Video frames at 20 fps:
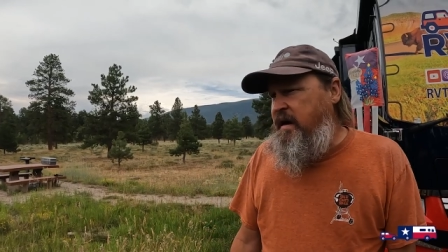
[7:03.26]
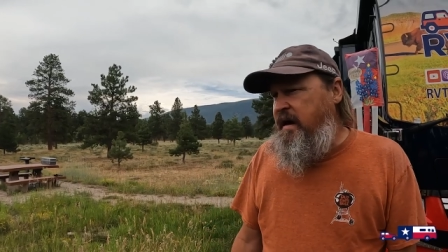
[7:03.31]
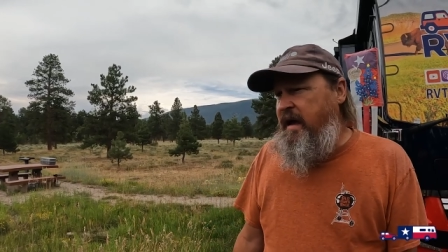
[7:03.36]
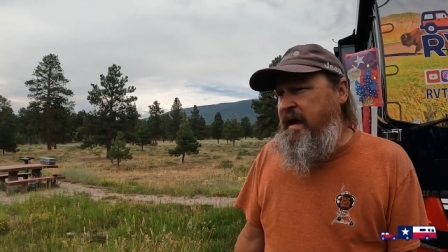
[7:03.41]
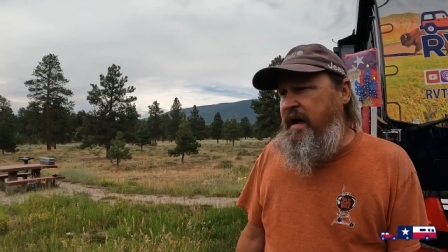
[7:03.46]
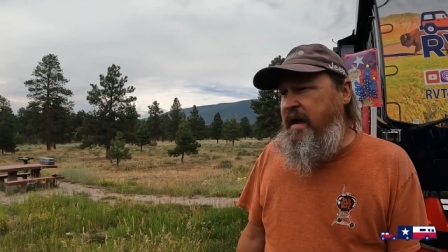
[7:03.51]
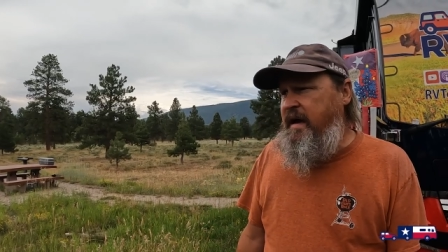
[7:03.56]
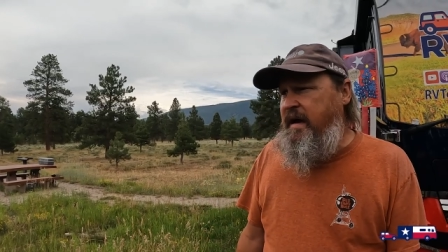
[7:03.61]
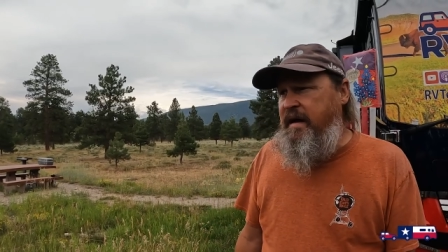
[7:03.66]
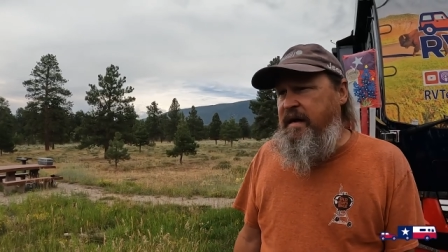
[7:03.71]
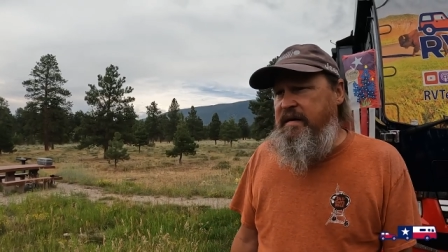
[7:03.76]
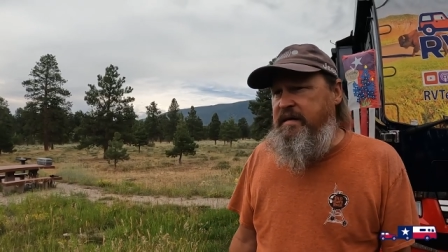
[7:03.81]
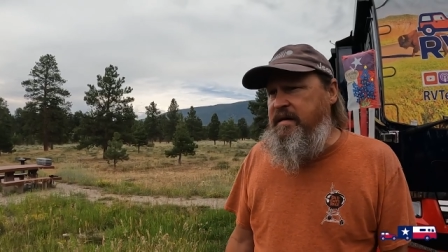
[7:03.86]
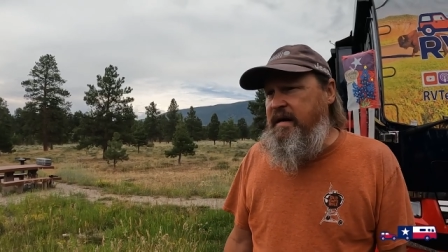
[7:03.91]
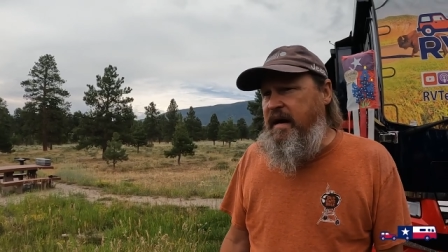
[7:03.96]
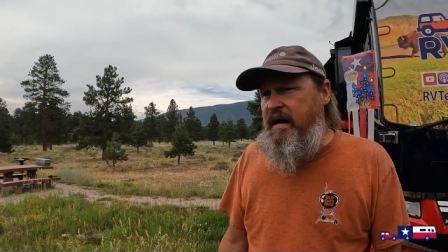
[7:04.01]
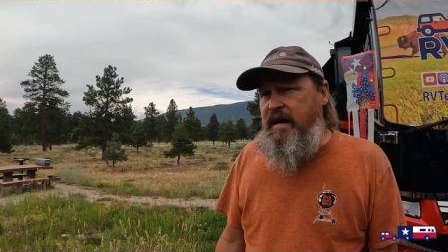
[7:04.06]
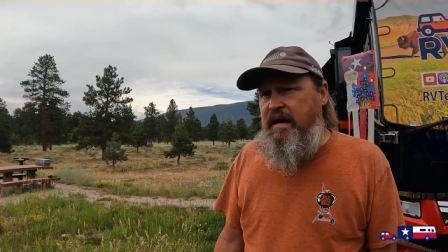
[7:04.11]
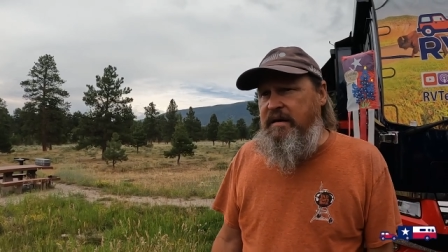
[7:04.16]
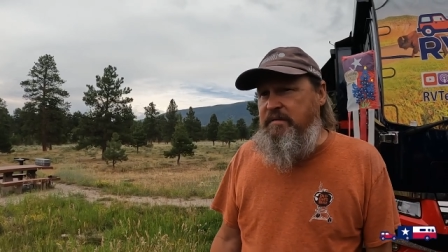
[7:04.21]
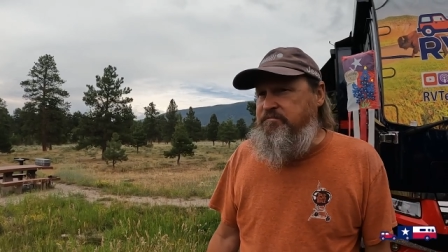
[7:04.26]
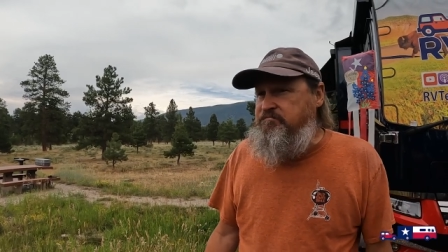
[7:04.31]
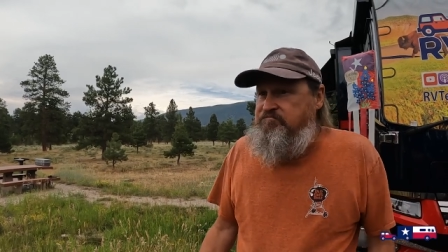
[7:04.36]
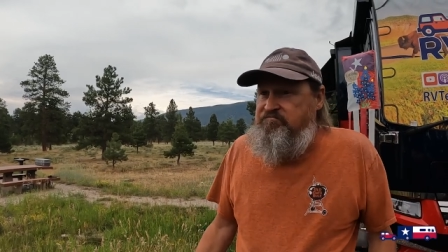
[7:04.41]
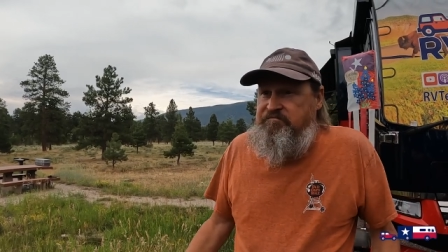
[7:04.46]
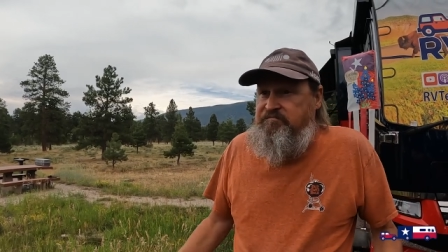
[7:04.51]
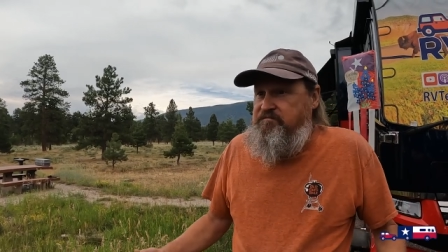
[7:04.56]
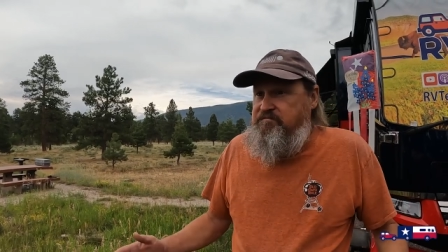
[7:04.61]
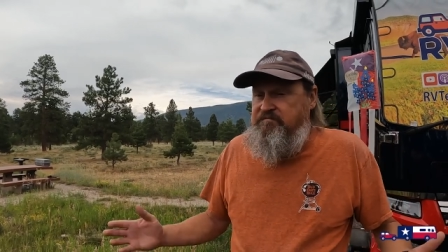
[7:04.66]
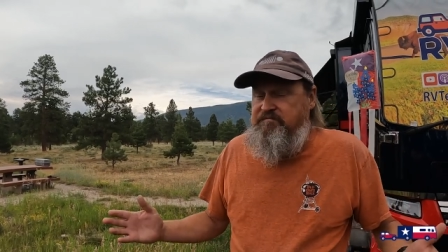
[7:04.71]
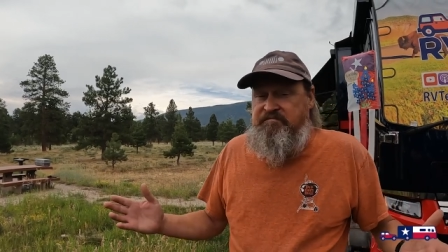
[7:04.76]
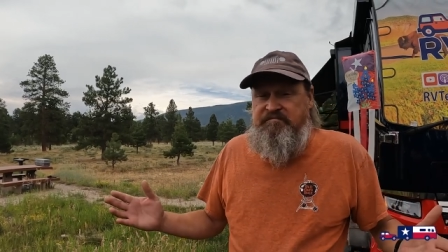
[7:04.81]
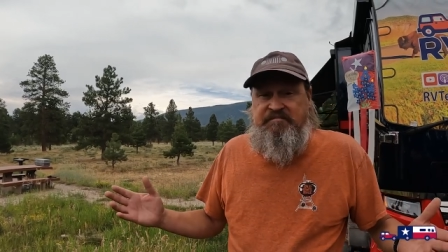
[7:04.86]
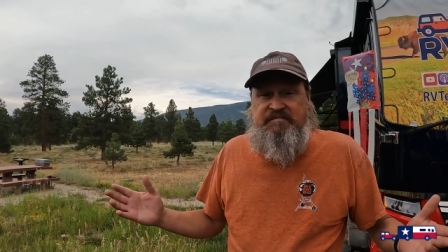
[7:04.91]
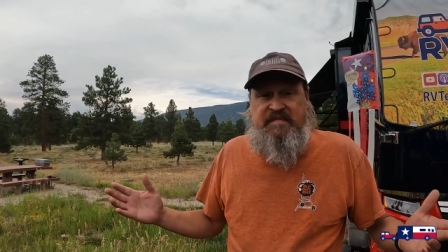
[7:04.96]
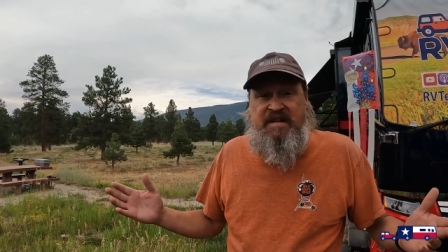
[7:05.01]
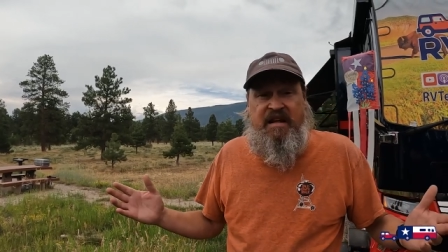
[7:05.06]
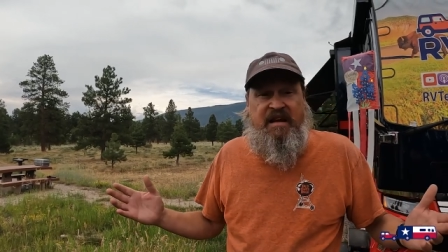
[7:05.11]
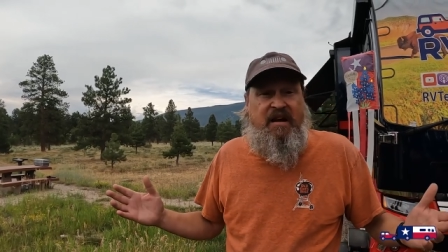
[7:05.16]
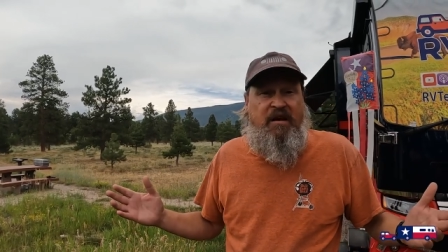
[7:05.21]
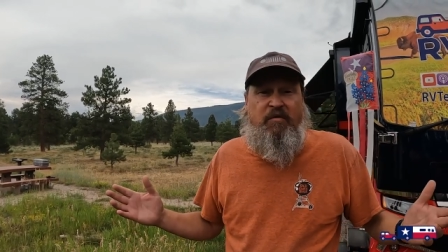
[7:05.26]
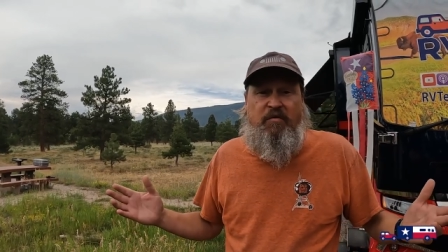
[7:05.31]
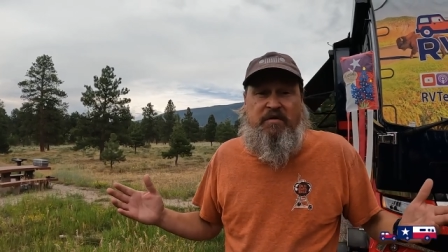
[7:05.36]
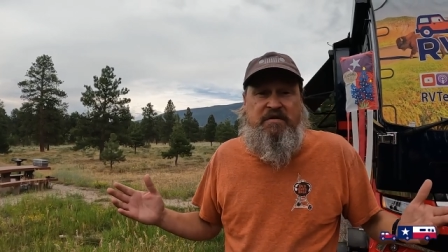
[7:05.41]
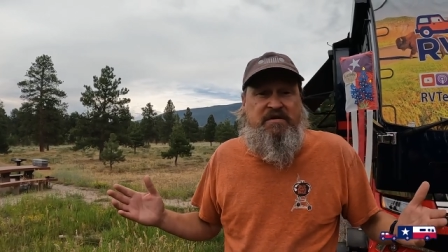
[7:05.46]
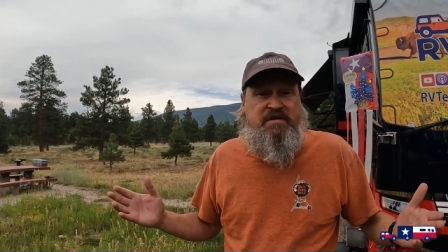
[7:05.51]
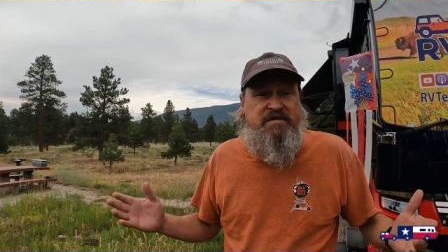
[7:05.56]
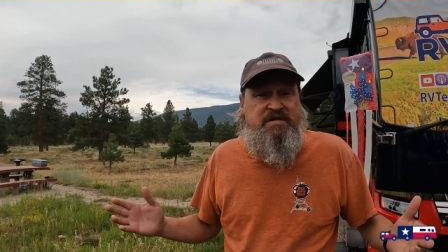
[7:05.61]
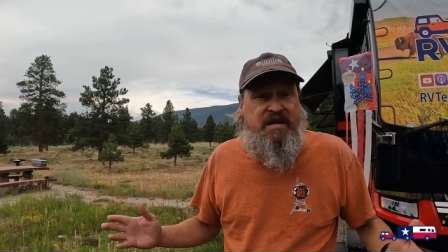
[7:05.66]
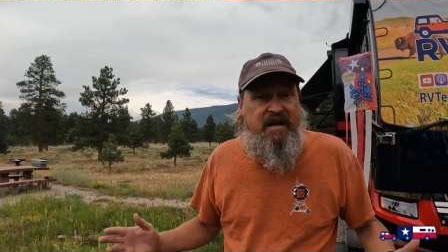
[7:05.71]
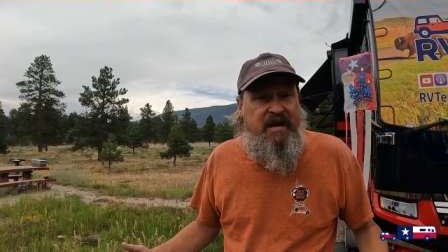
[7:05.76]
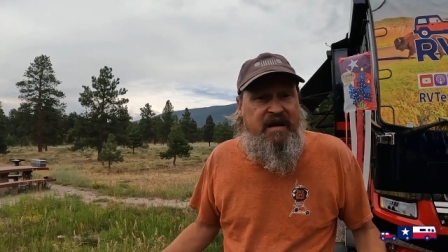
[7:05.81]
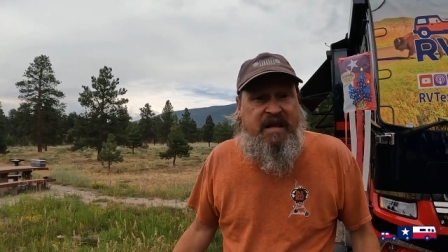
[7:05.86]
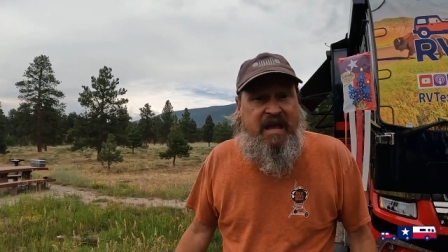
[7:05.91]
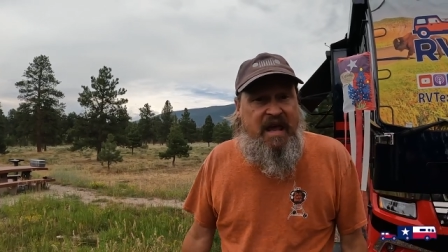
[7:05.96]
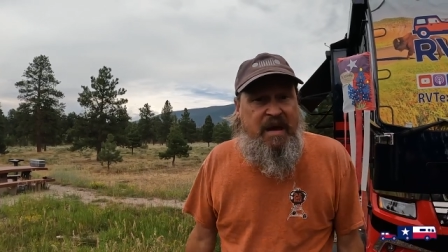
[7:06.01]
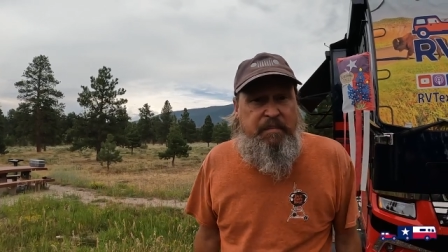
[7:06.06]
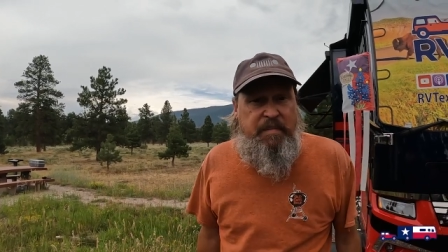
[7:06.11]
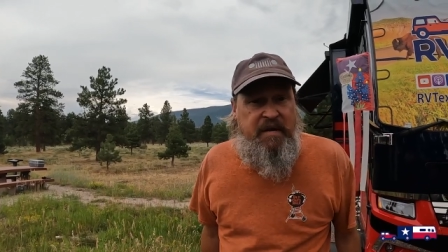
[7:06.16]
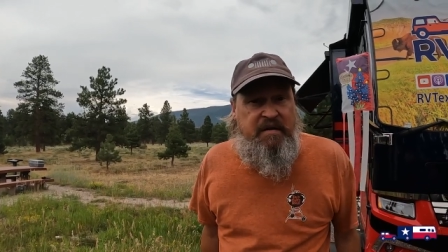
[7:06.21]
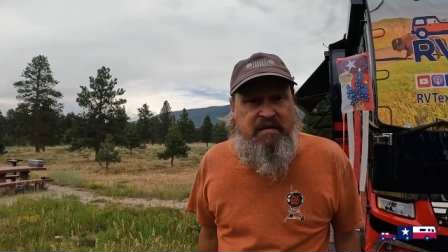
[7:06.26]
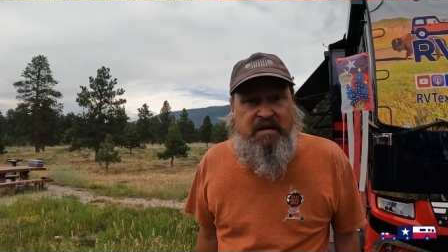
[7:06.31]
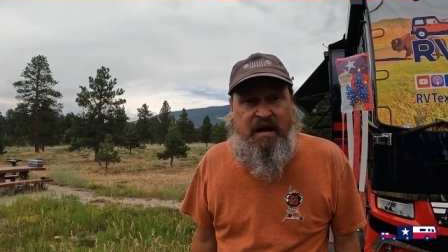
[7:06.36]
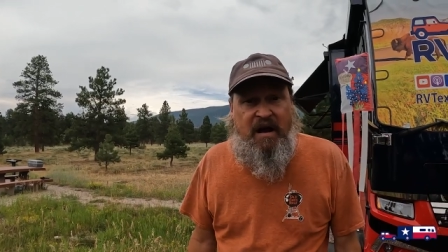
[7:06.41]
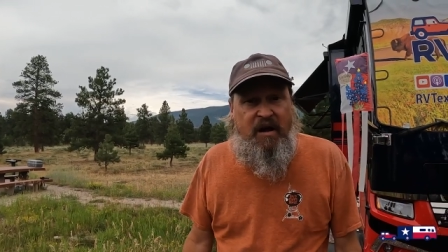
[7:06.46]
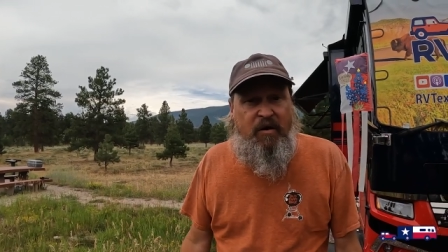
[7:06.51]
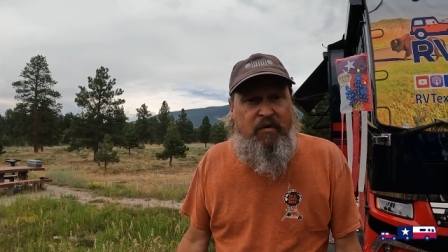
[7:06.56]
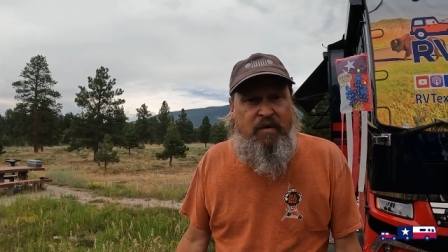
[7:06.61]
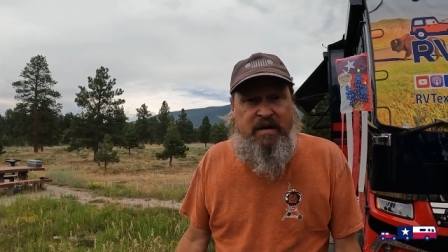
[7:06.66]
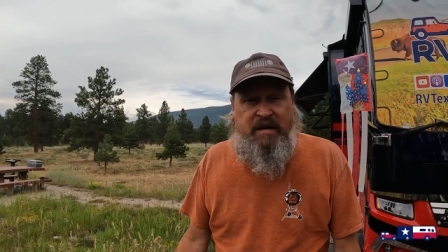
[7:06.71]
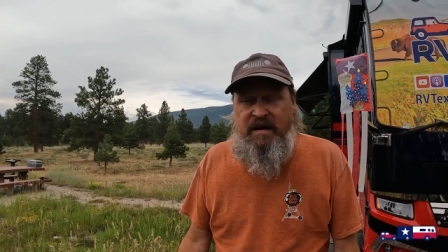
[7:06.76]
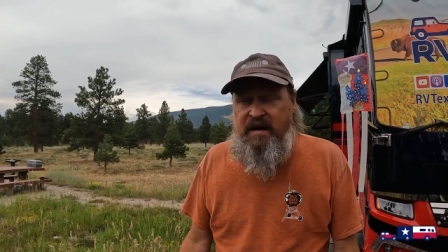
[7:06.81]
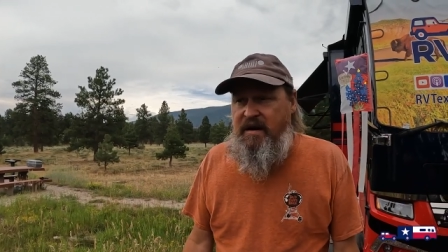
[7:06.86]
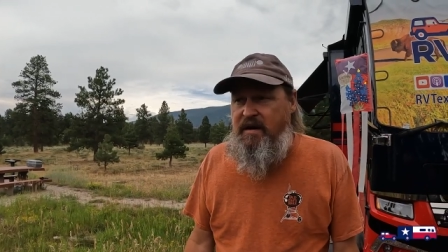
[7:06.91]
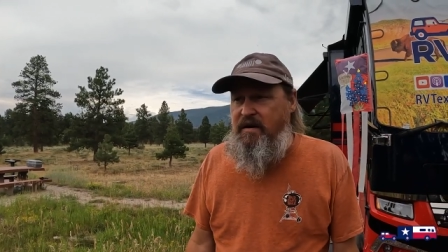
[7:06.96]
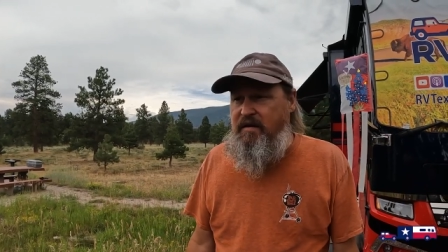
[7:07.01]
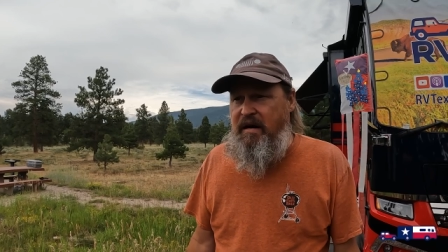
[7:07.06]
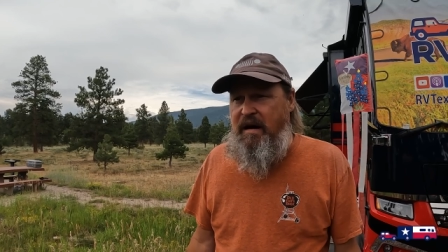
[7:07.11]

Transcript: And, um, you know, we're just going to keep it going here.